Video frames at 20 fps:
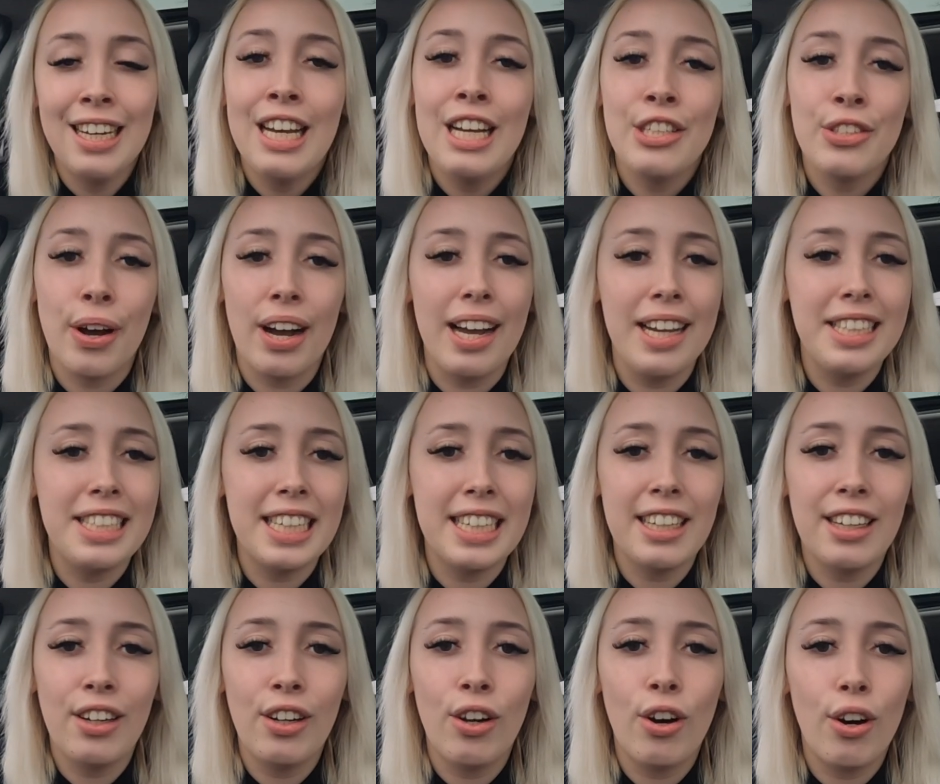So I did a
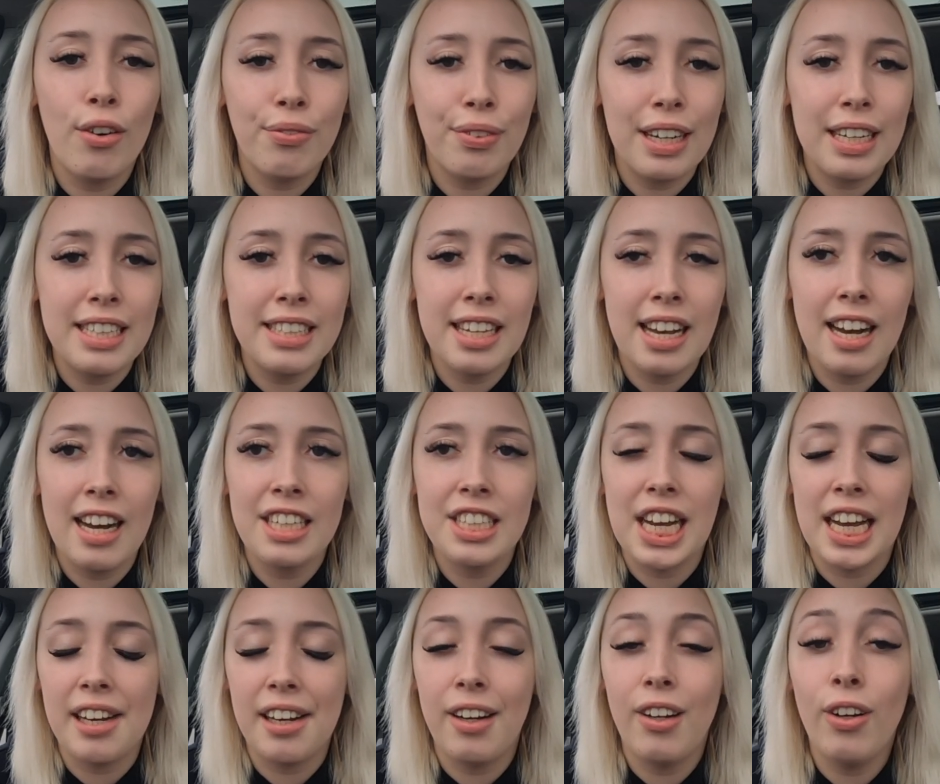lot of research,
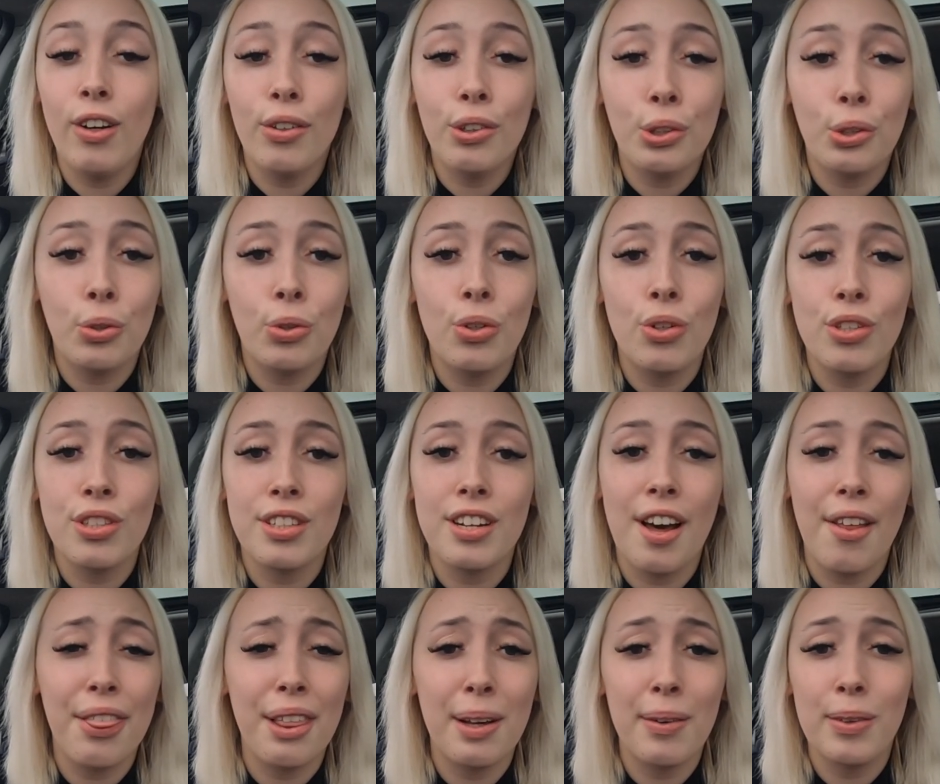had a lot of calls,
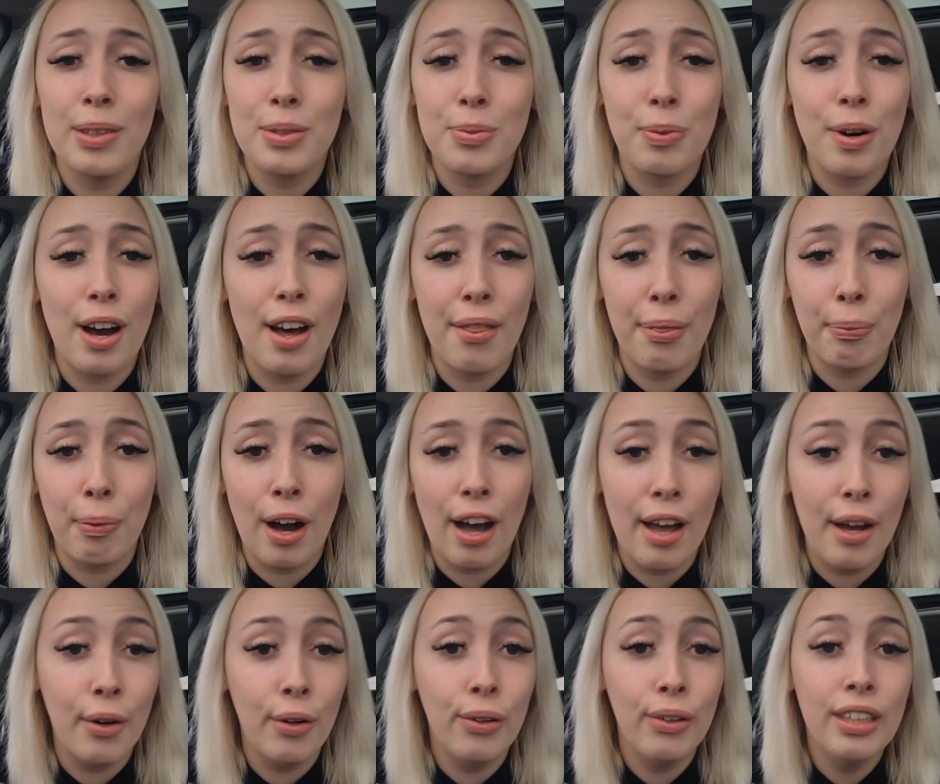nothing was
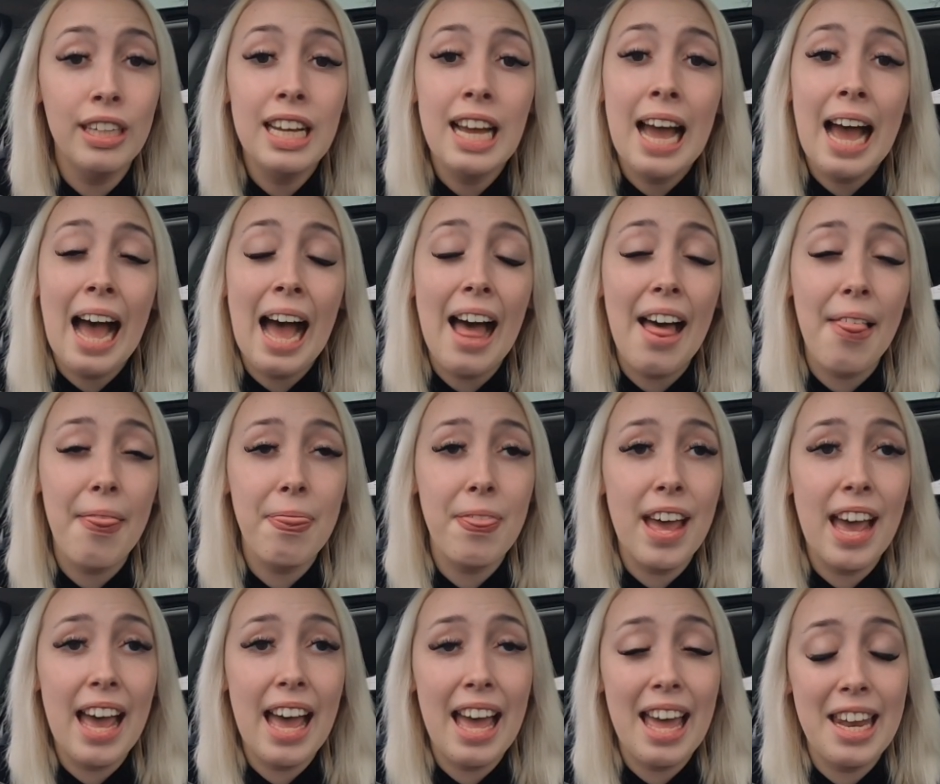worthwhile. And
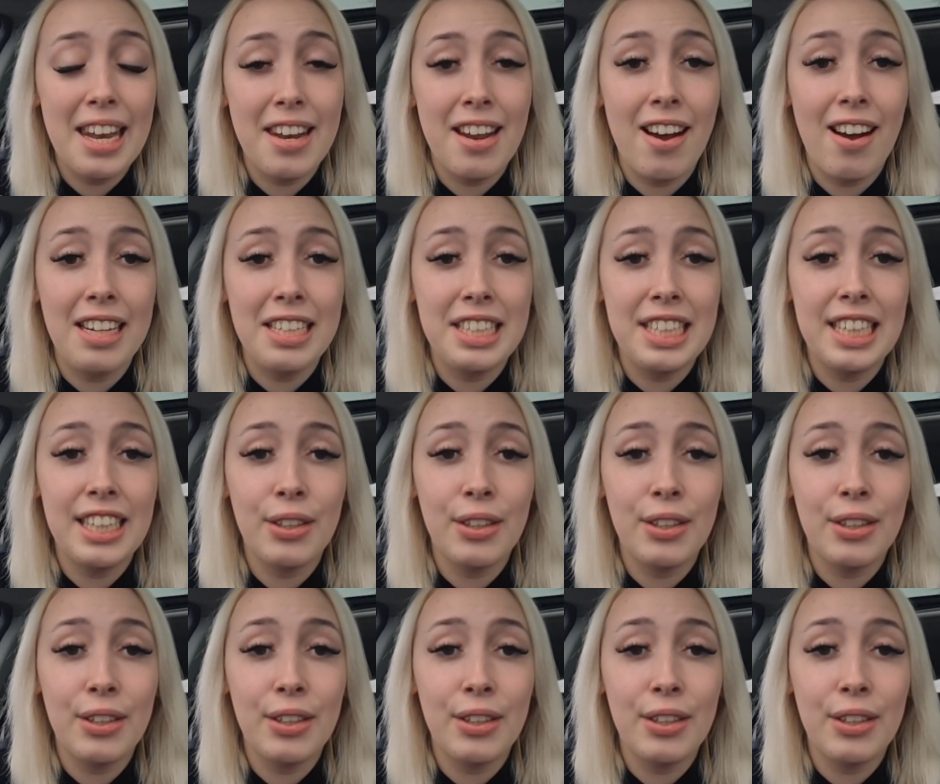then I did a